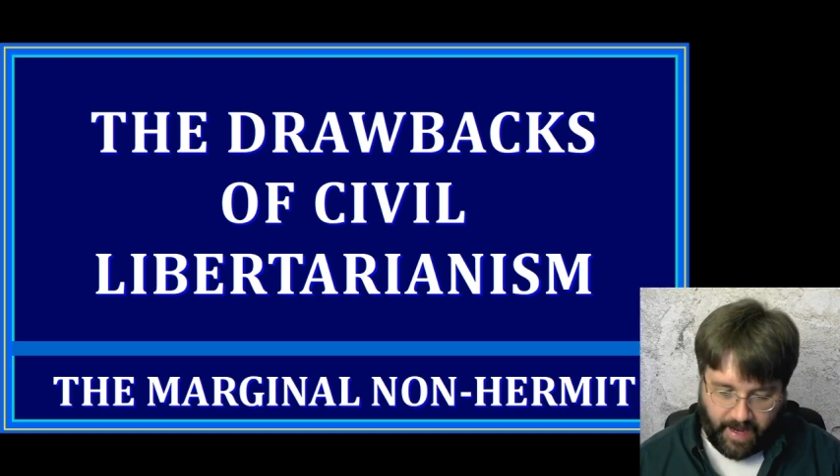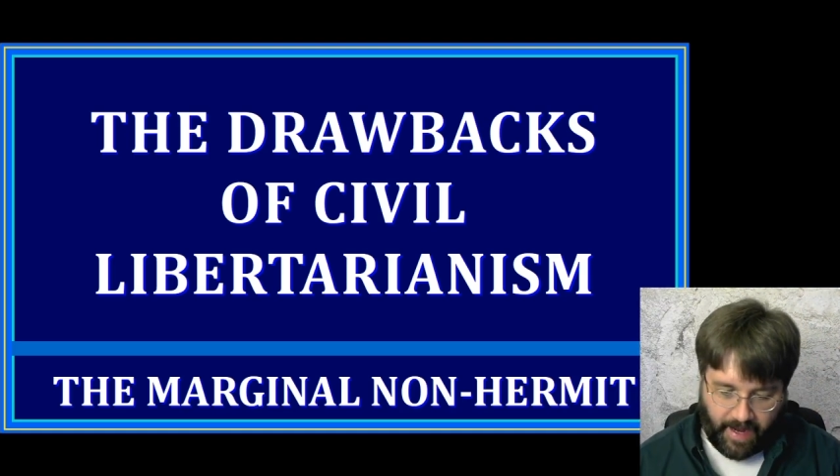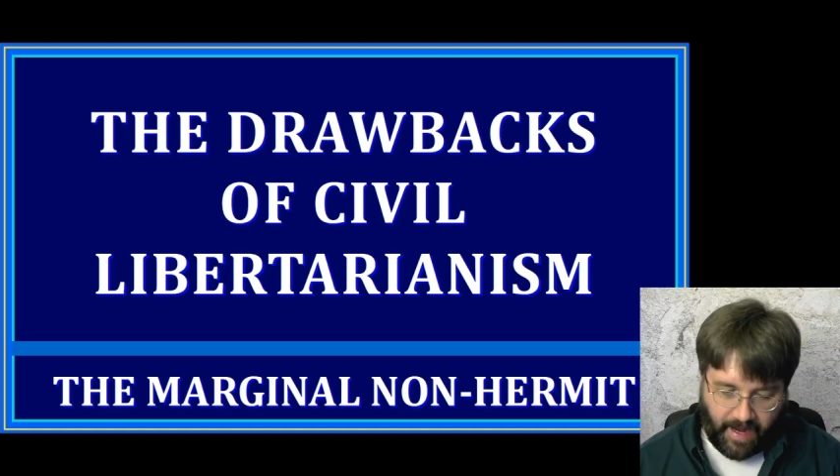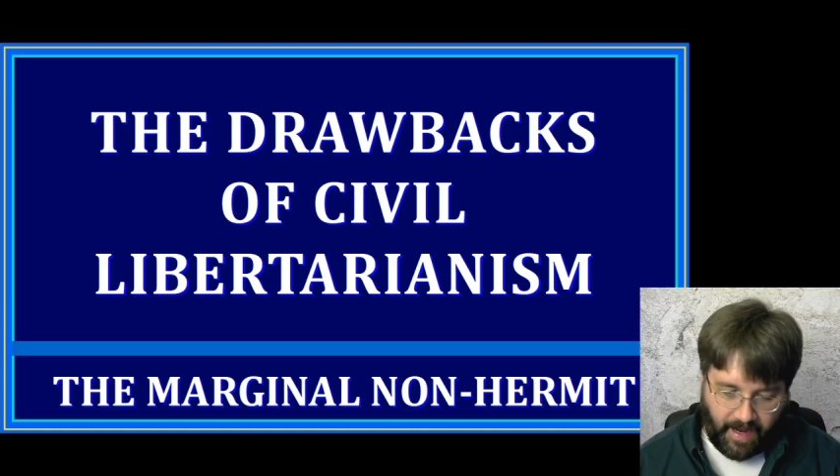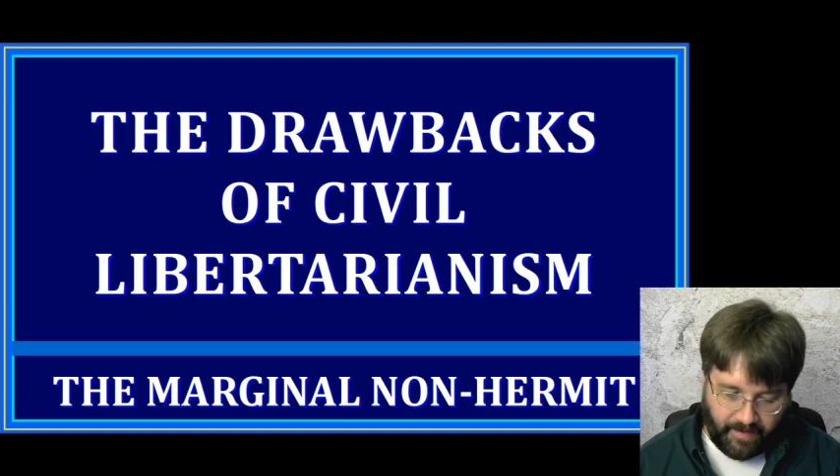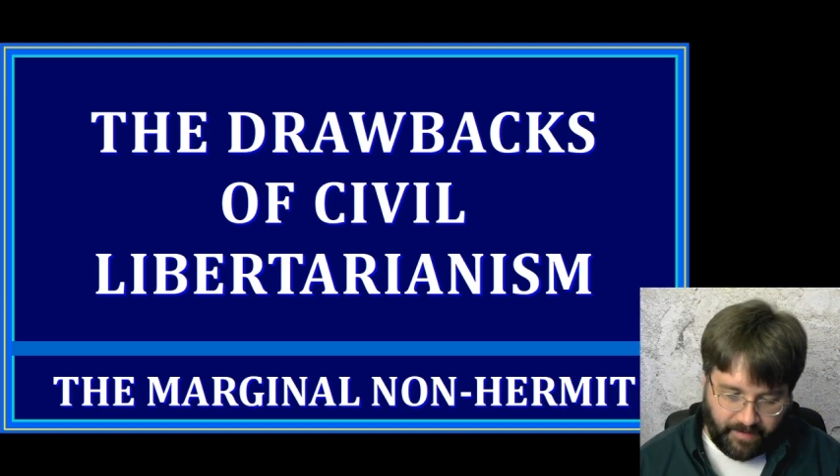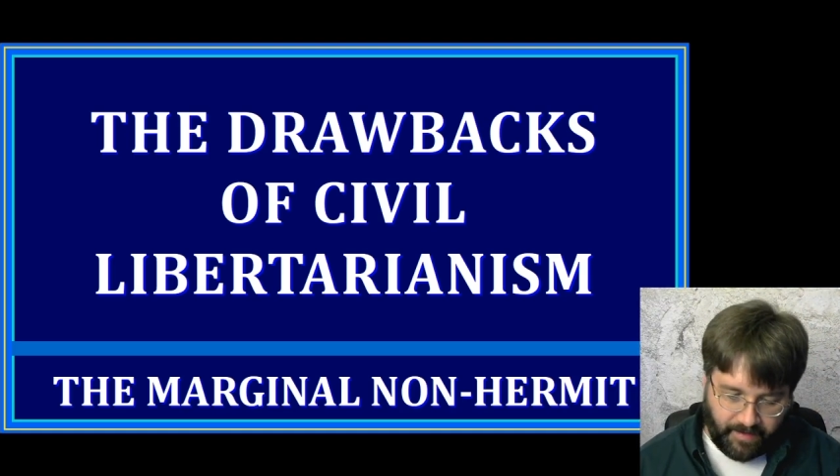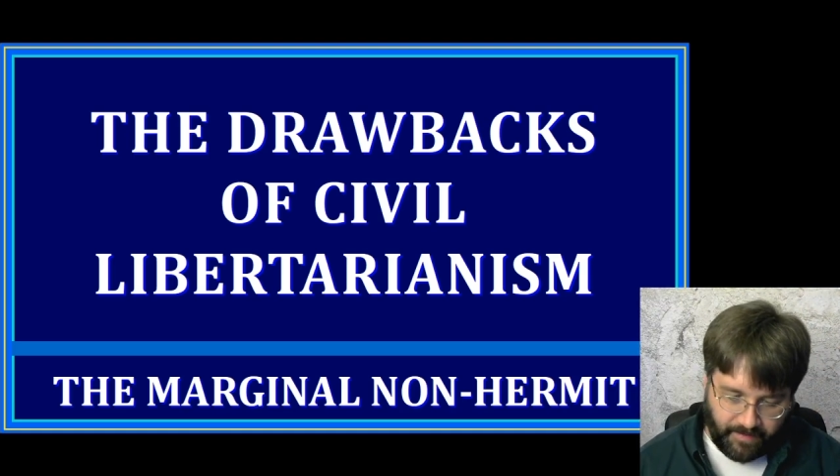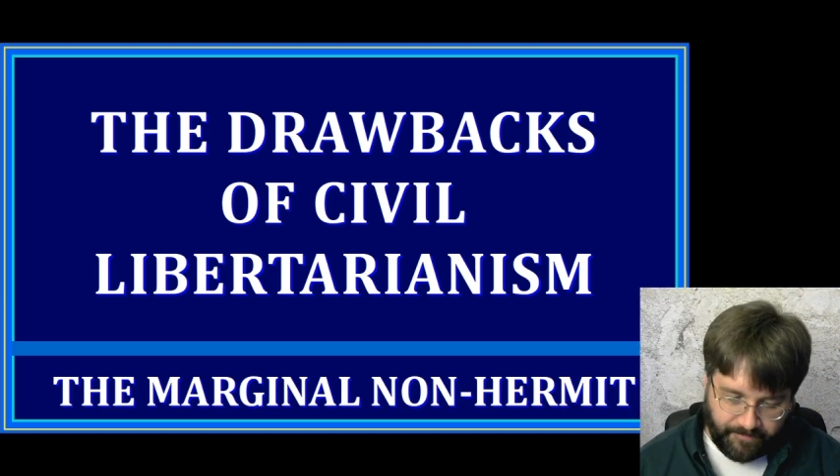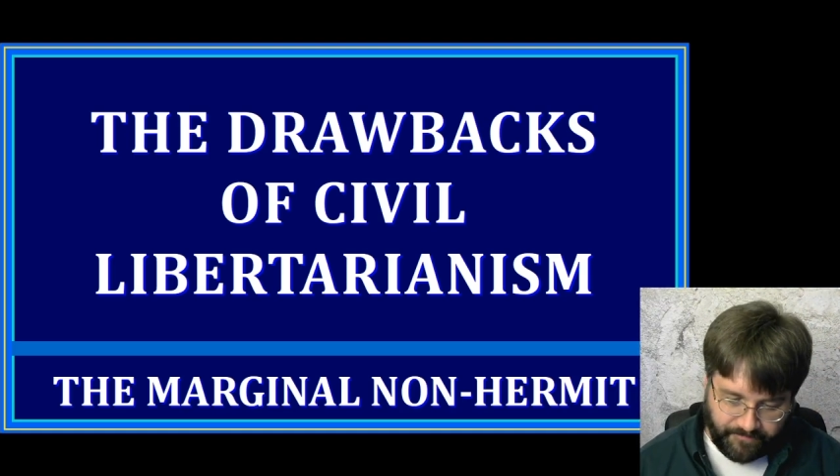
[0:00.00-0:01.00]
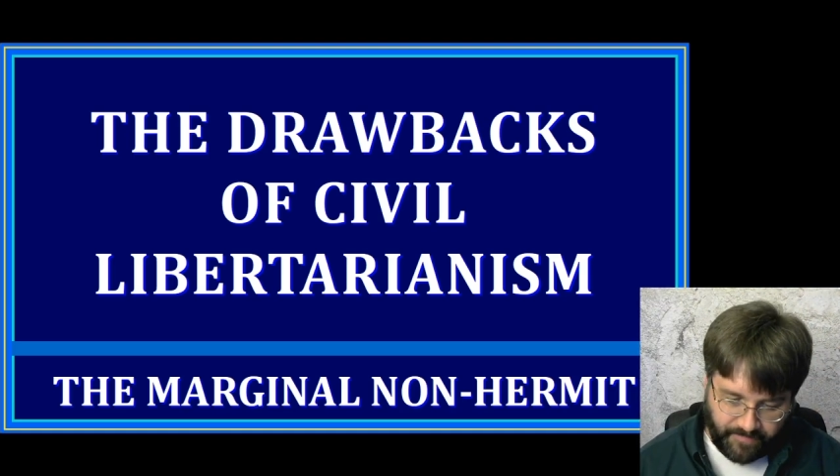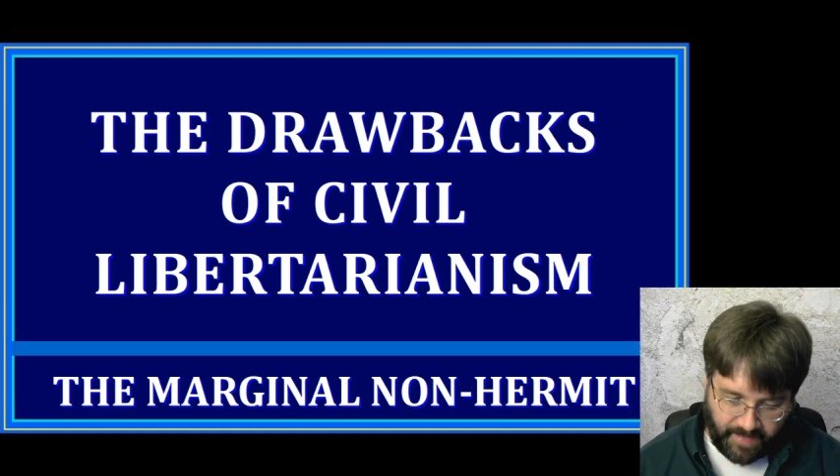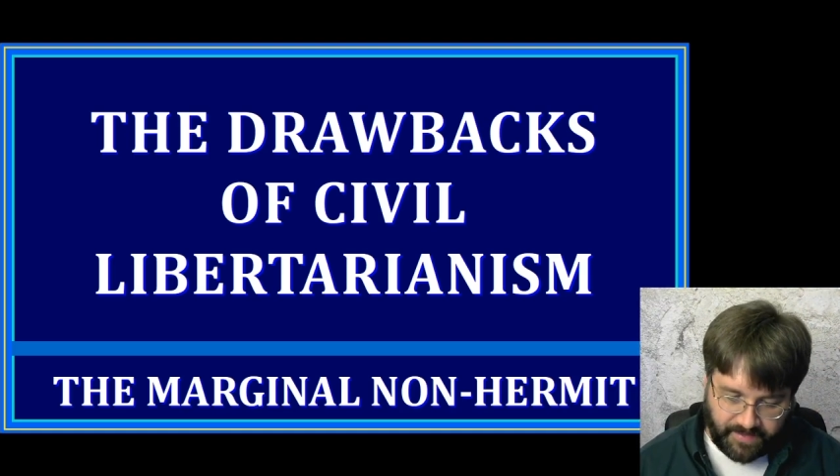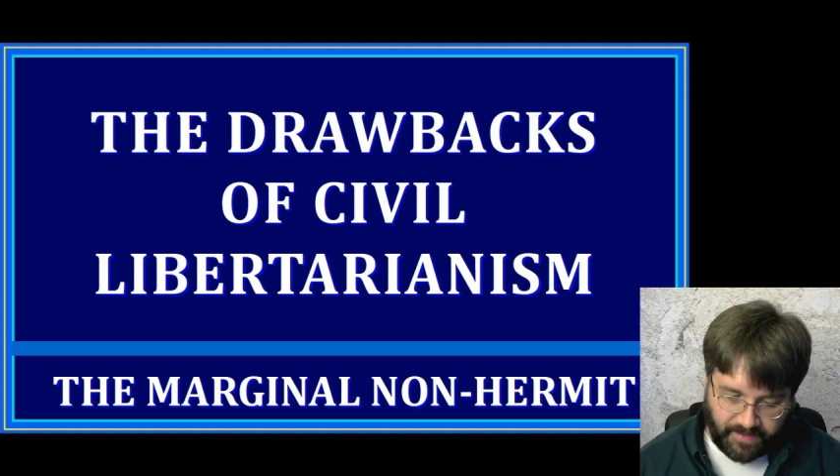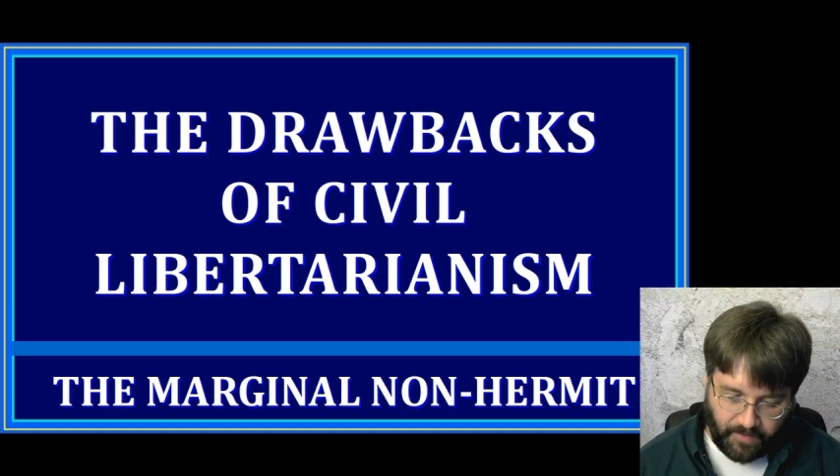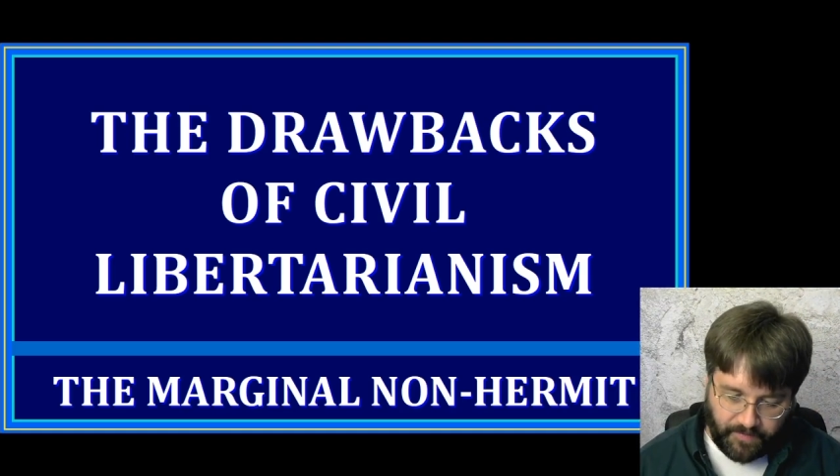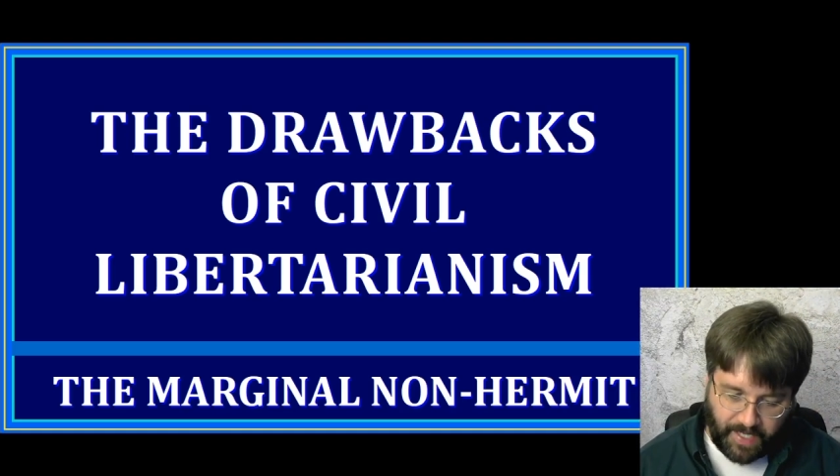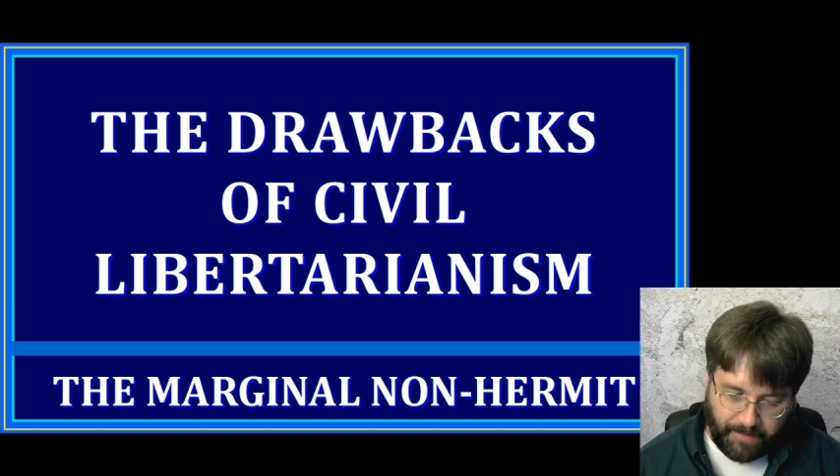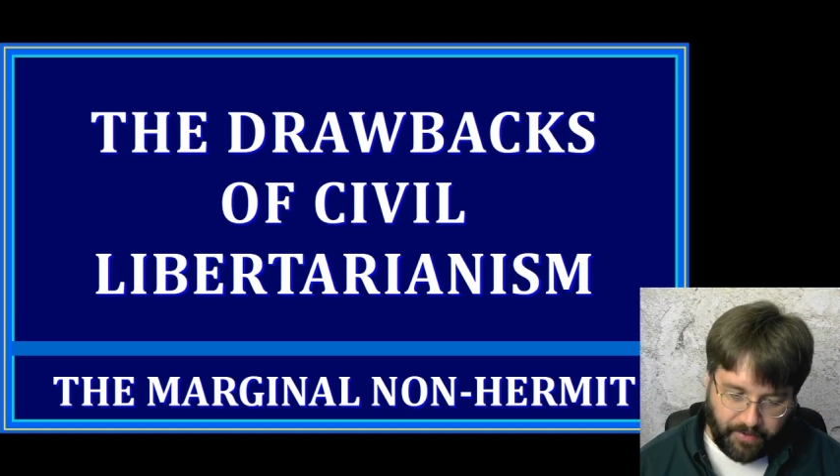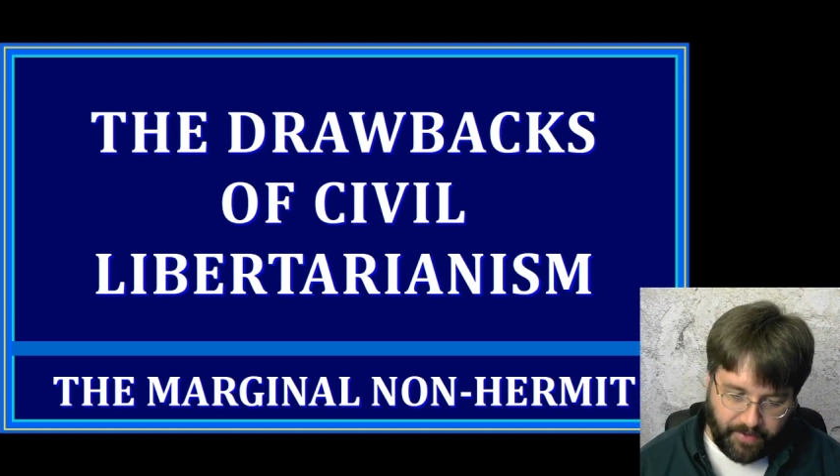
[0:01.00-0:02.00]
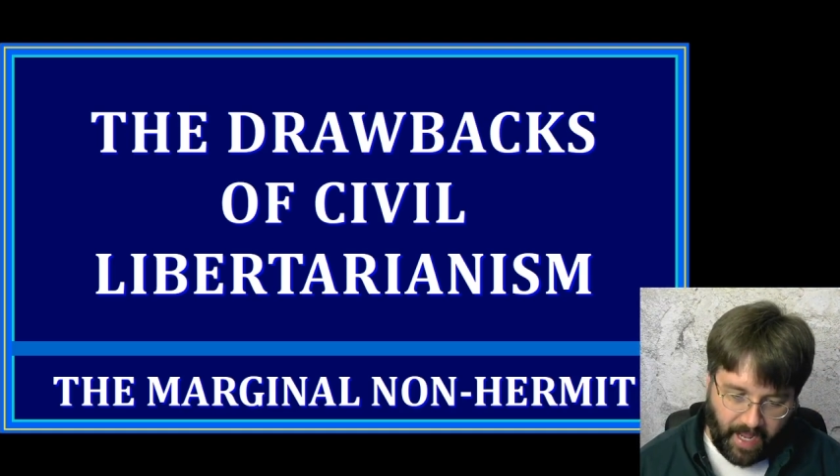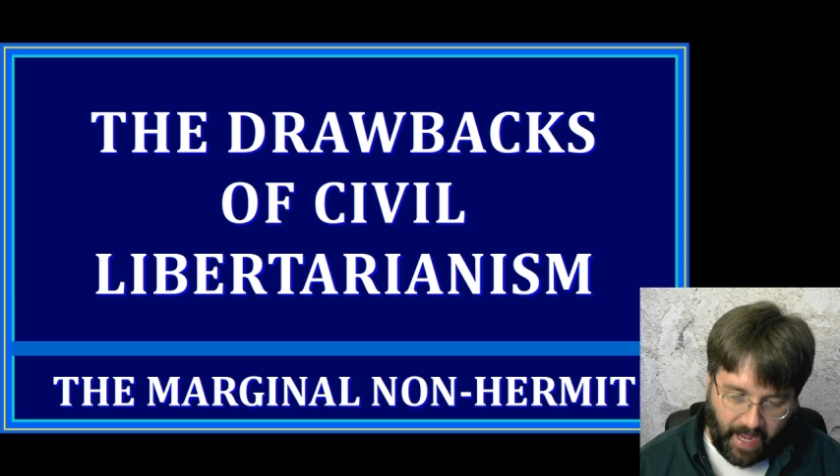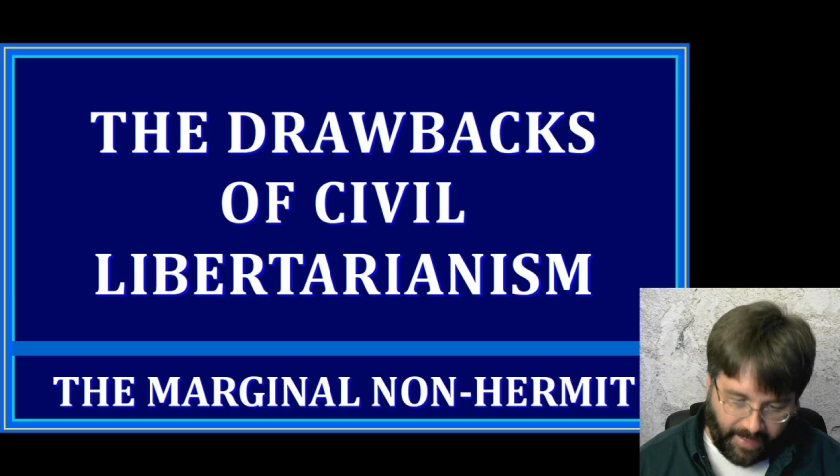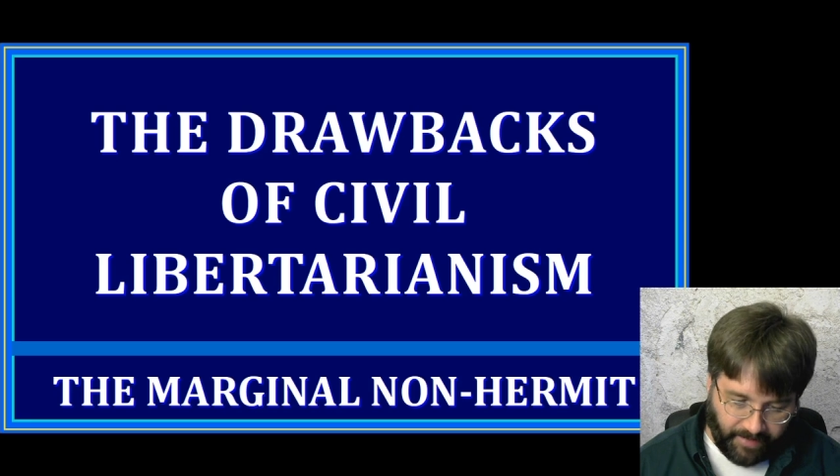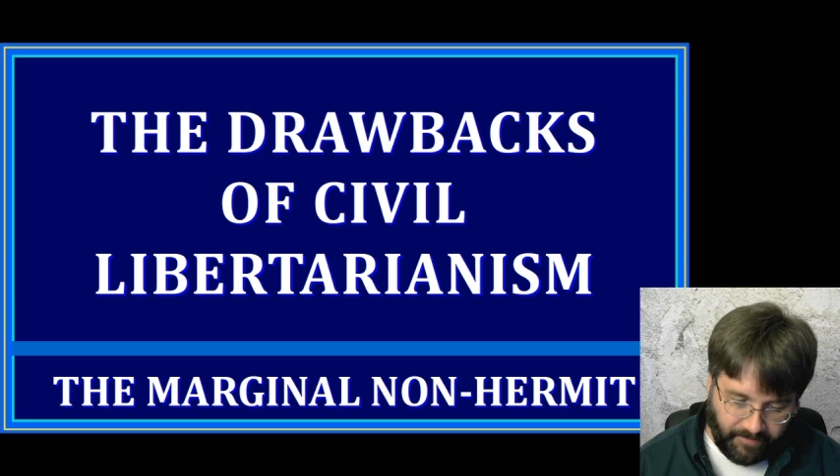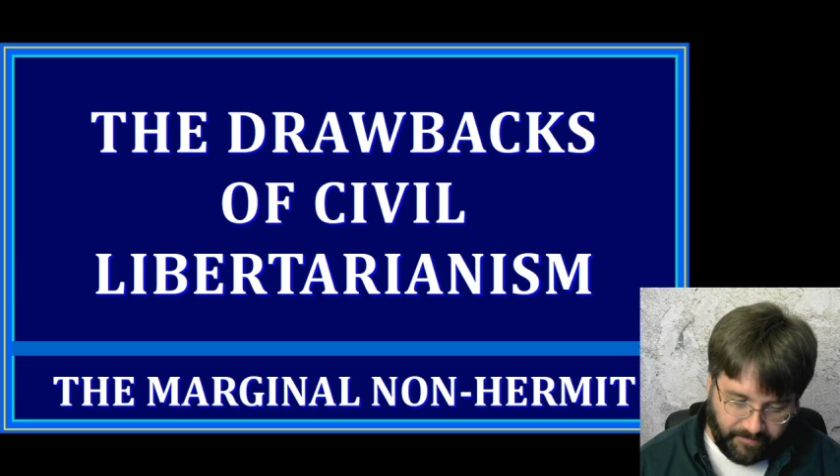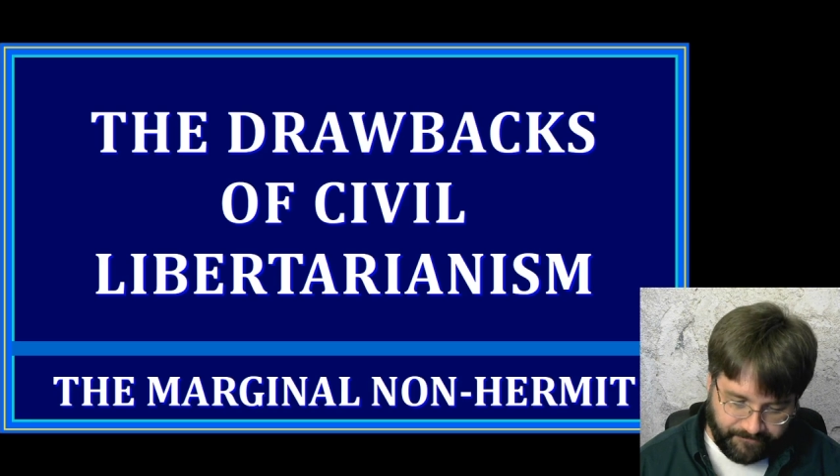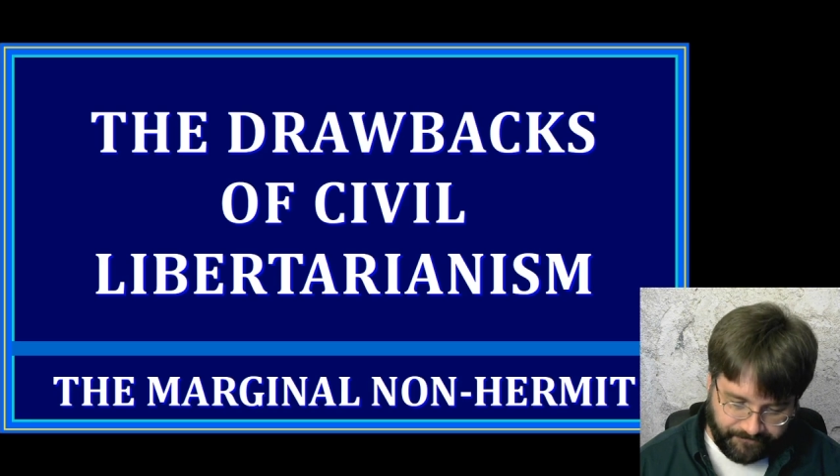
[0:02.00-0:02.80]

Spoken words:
and at the start of chapter 9,